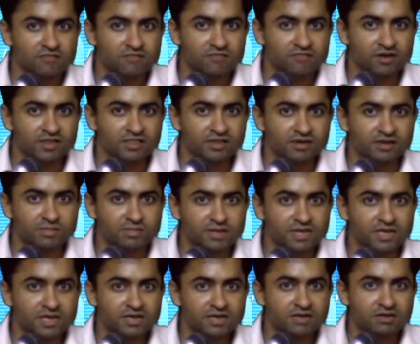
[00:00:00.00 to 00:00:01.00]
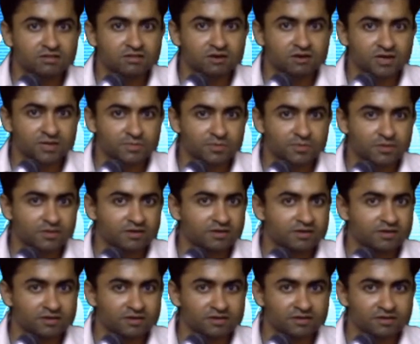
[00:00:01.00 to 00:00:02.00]
while the remaining
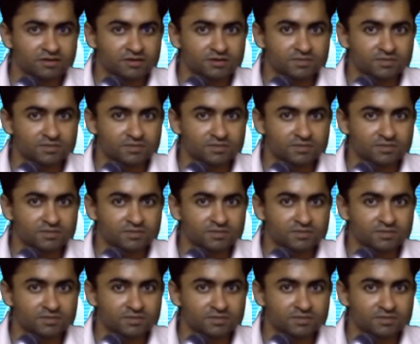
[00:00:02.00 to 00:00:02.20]
30% doesn't.